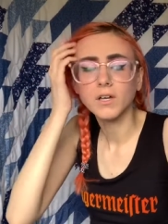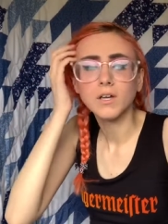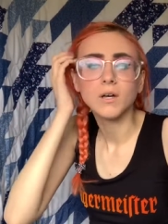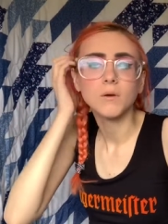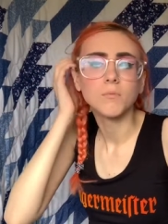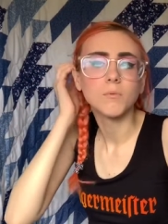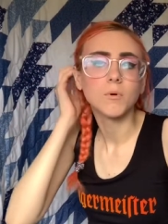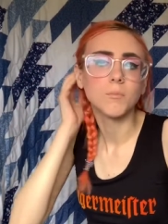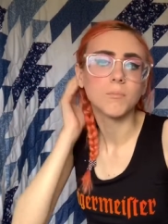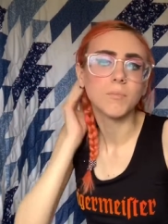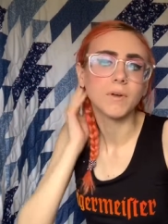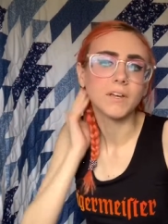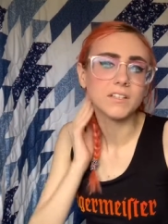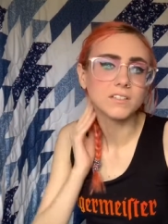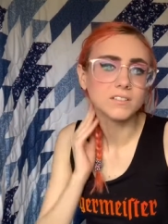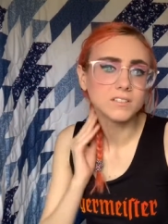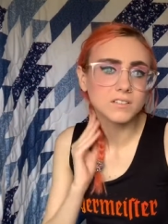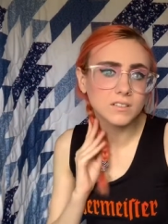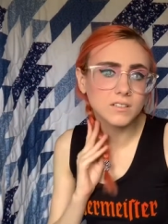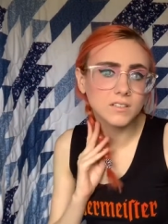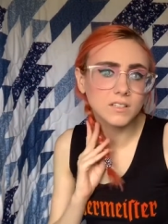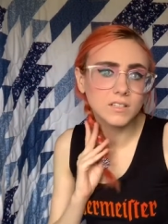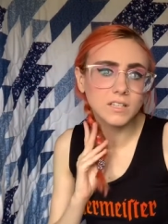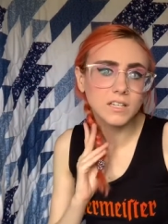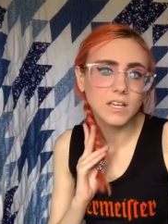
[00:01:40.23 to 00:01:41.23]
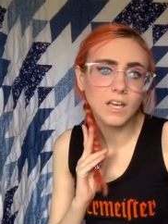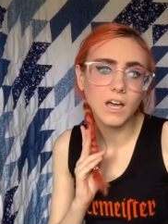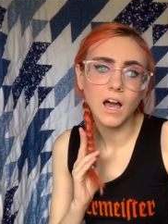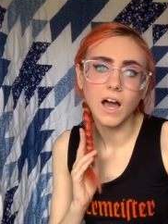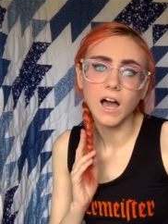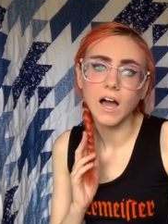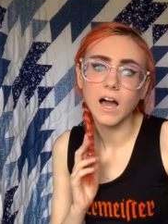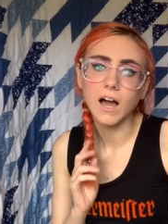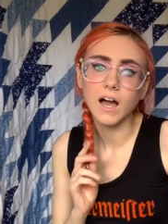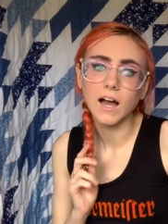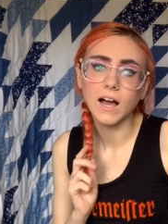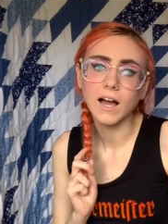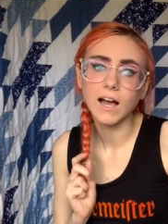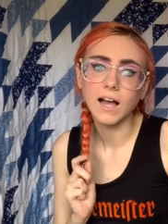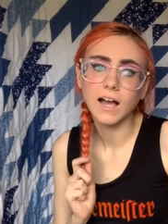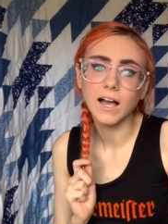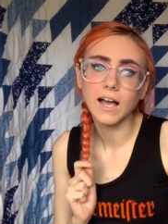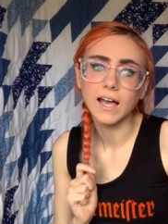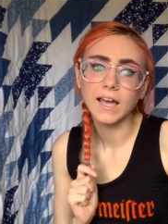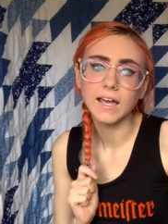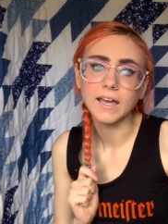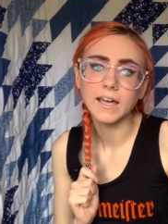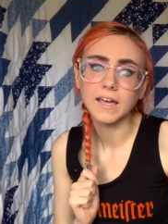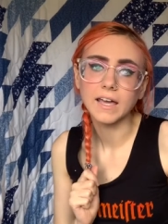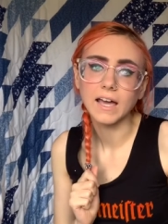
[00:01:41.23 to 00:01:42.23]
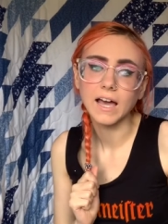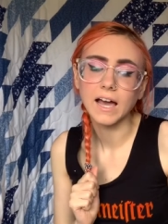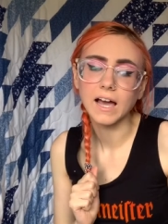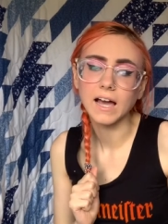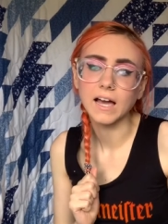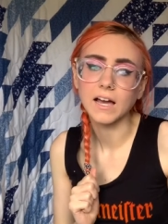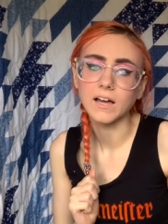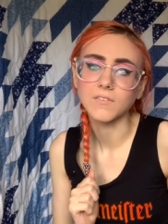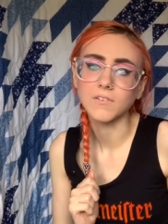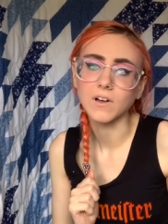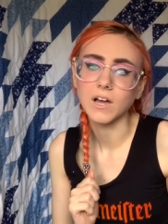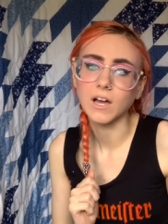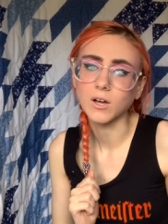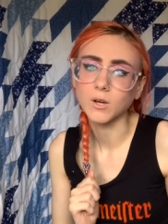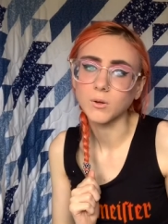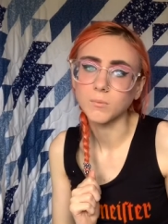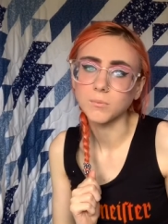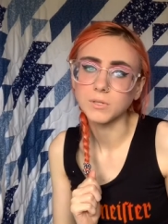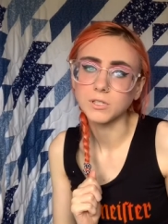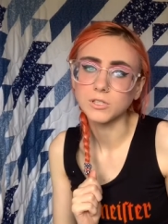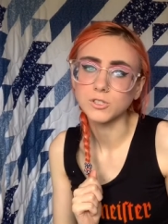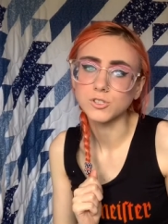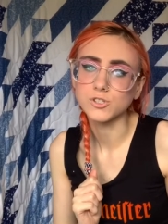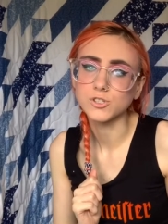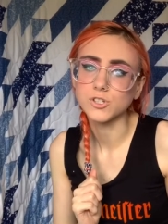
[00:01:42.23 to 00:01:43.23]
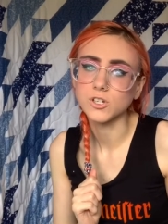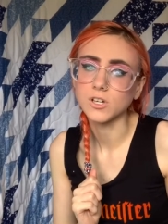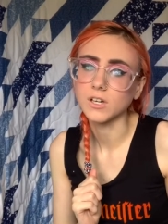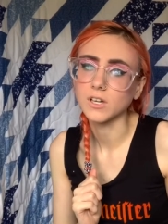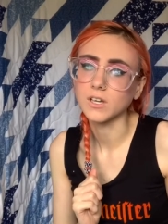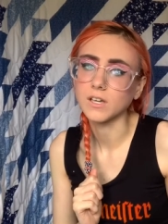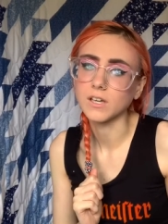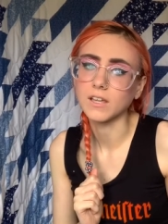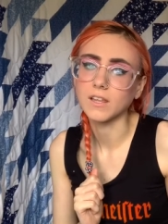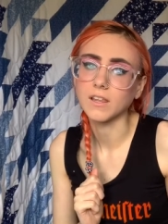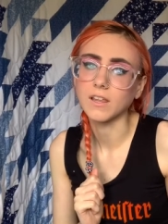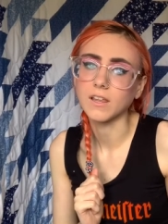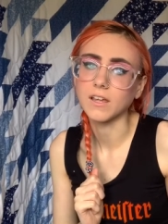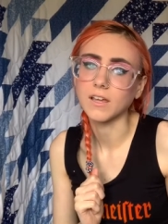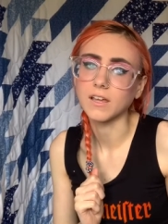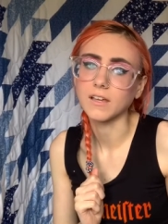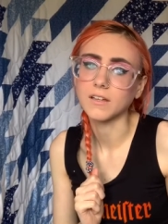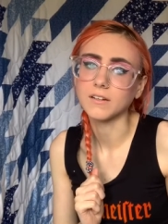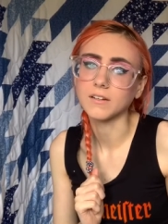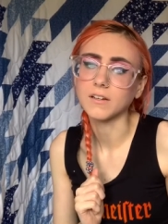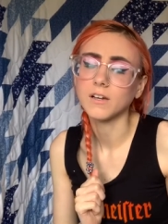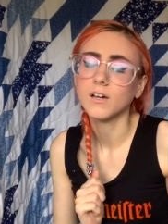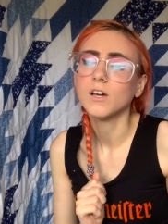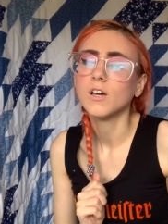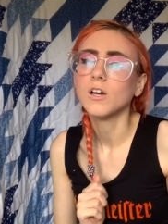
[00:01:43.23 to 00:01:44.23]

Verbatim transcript: but basically I have alopecia, and